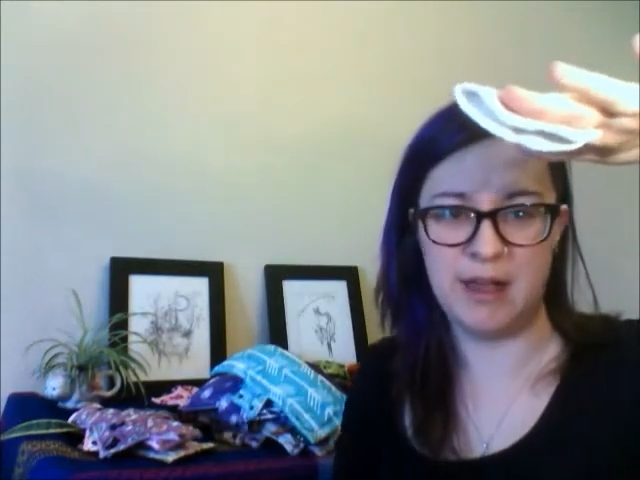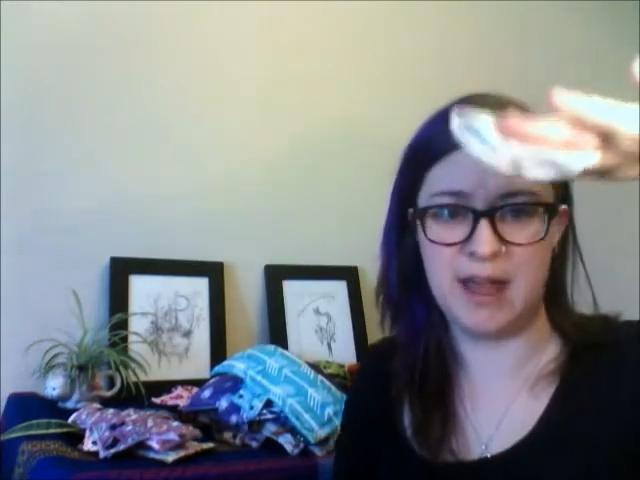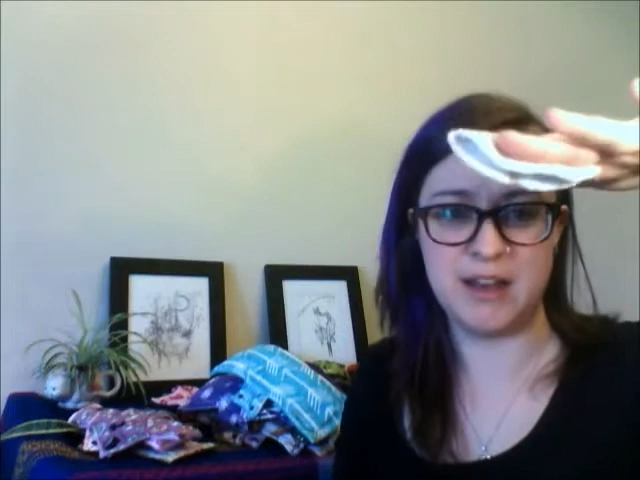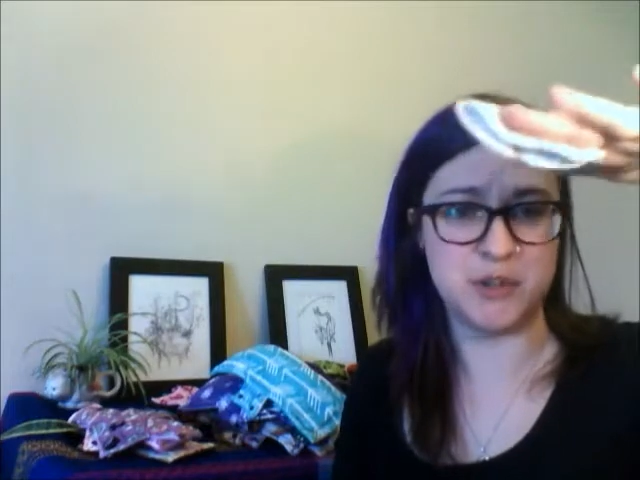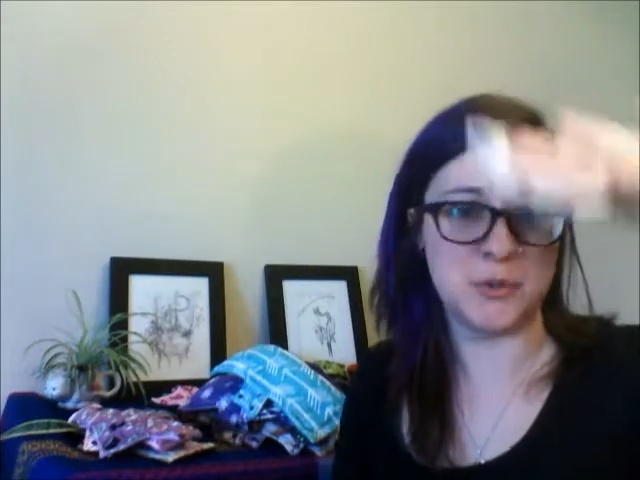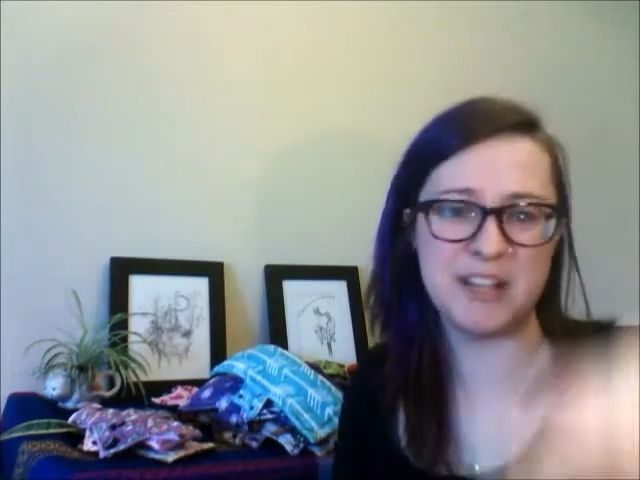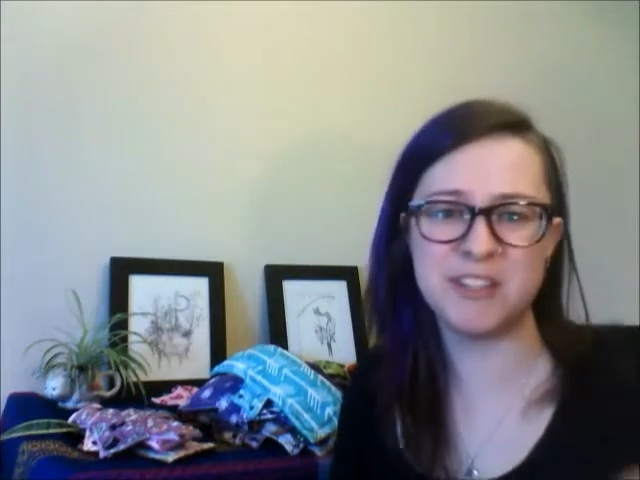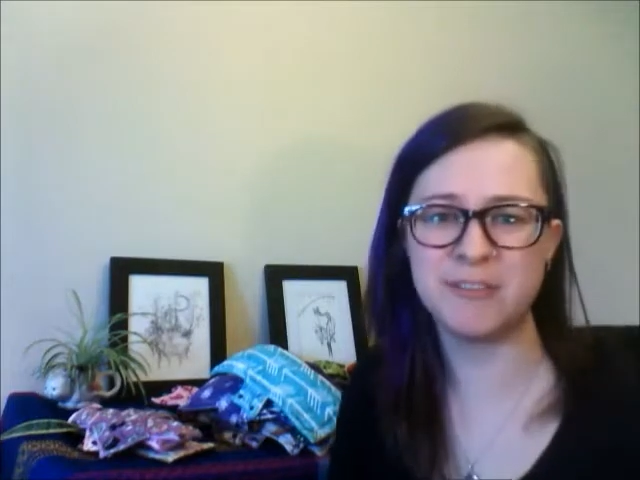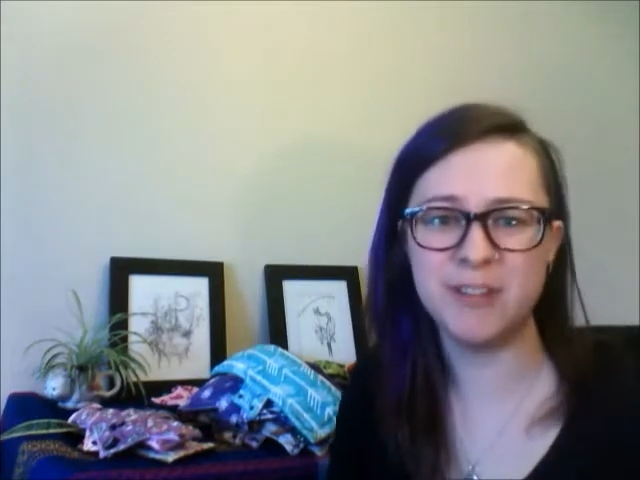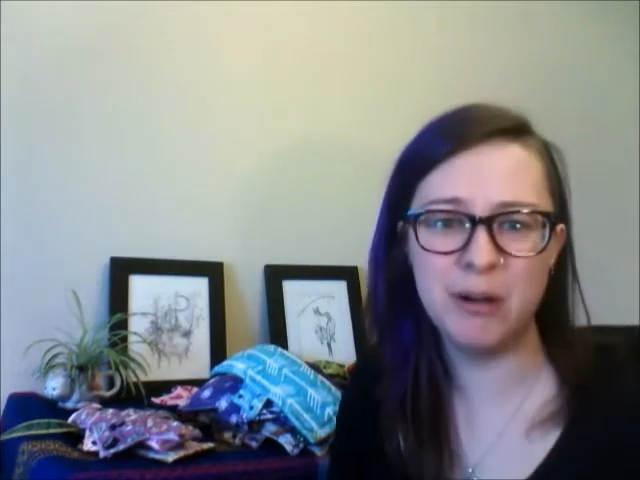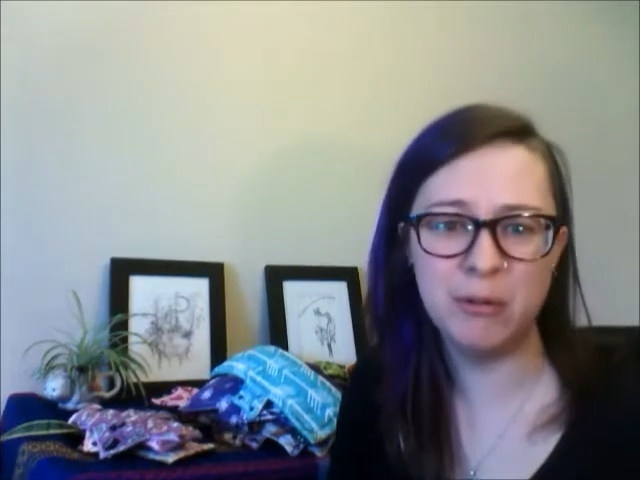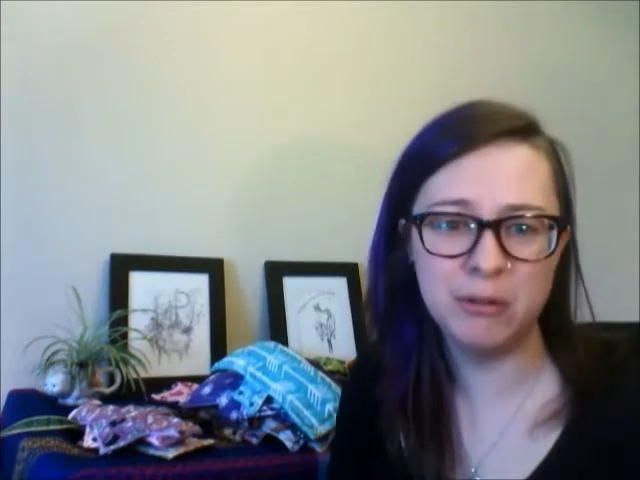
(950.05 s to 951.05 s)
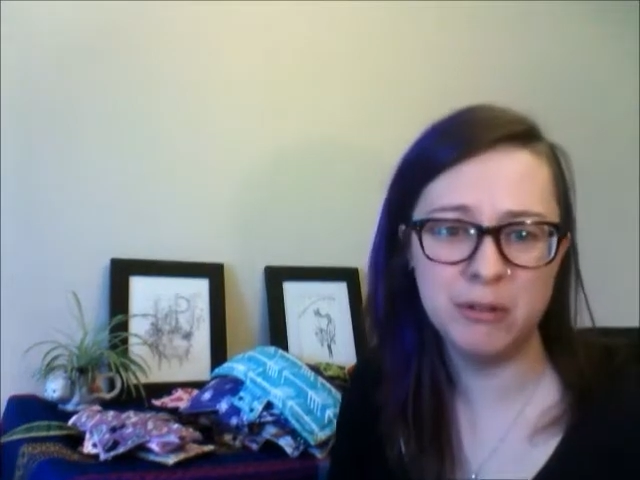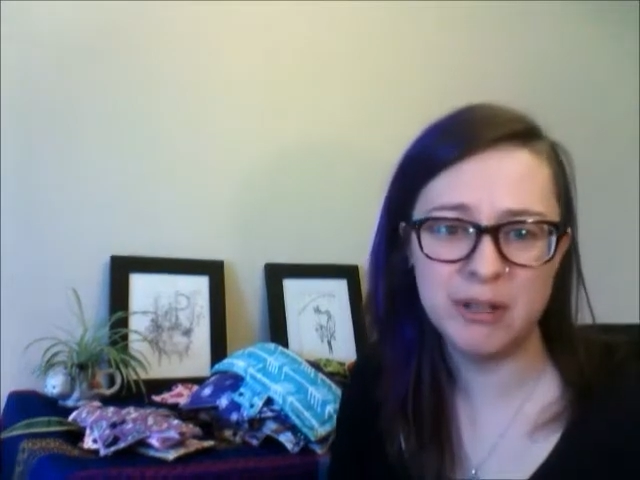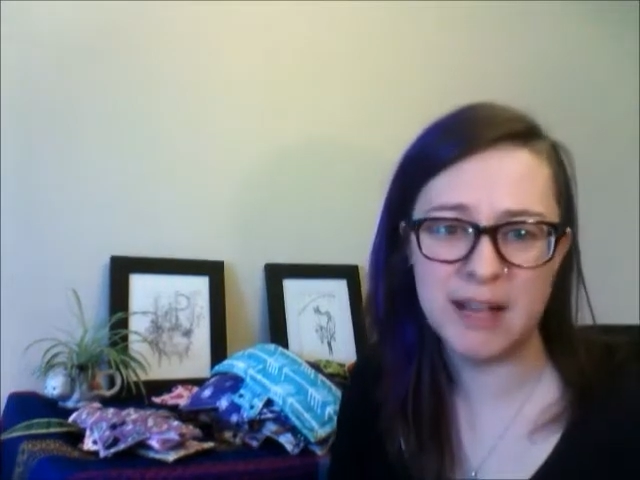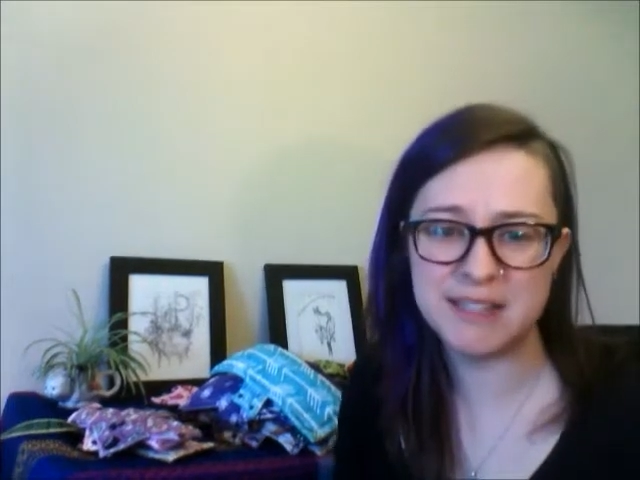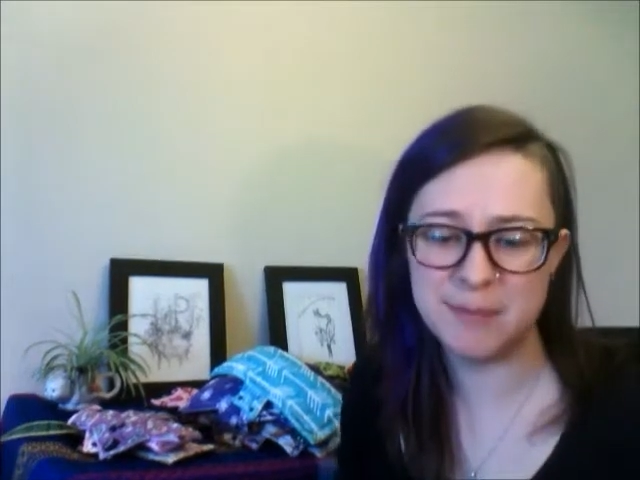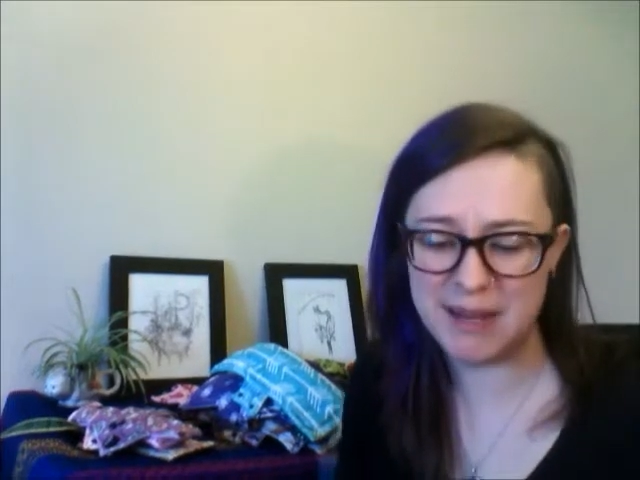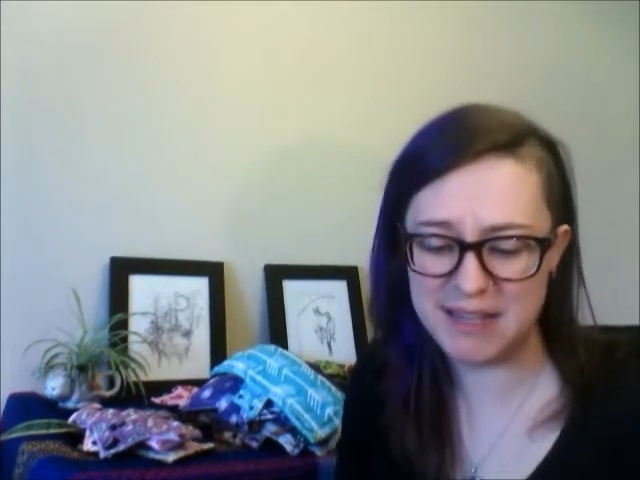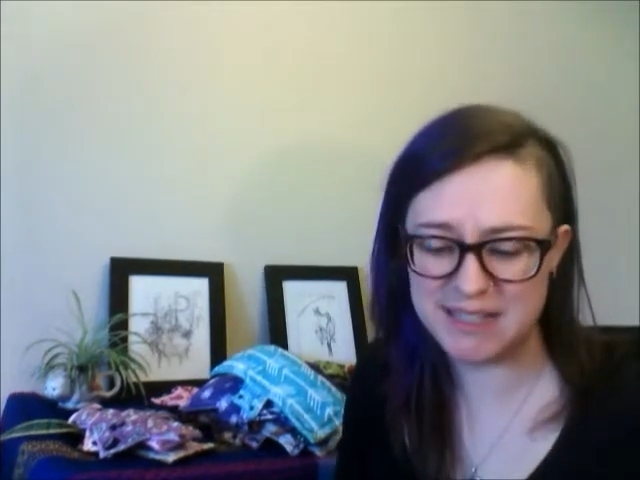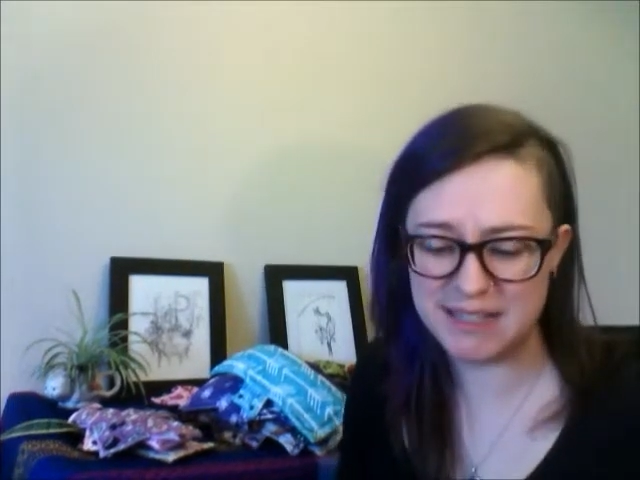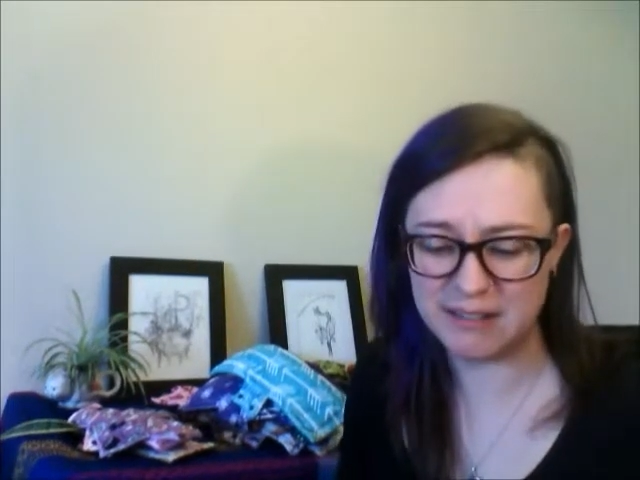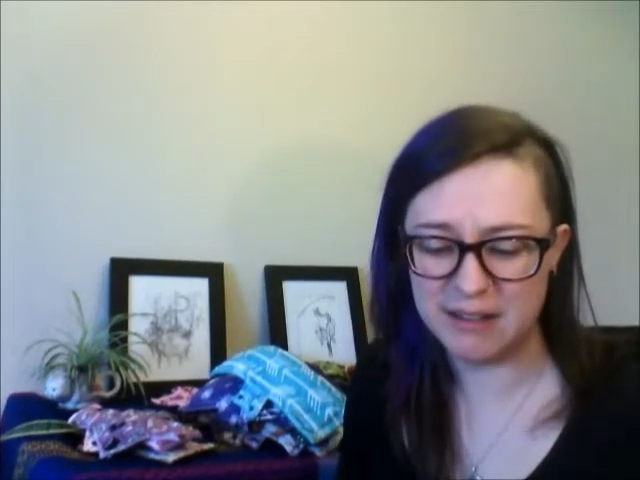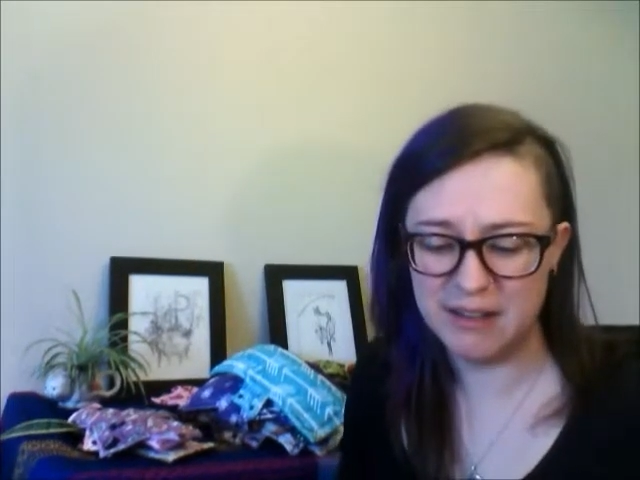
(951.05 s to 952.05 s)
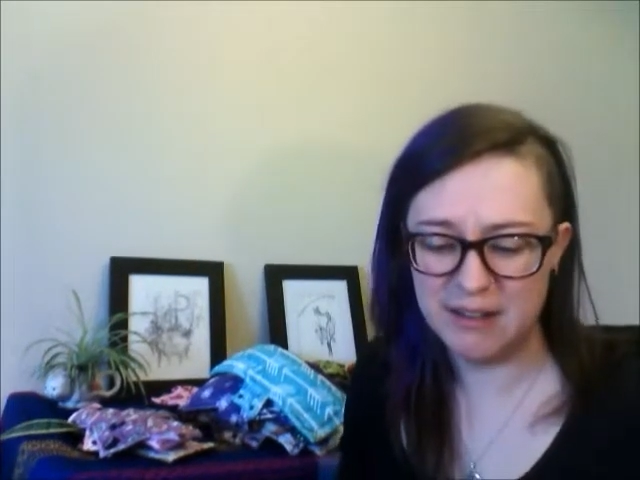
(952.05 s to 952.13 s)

and it directs your flow. It's amazing.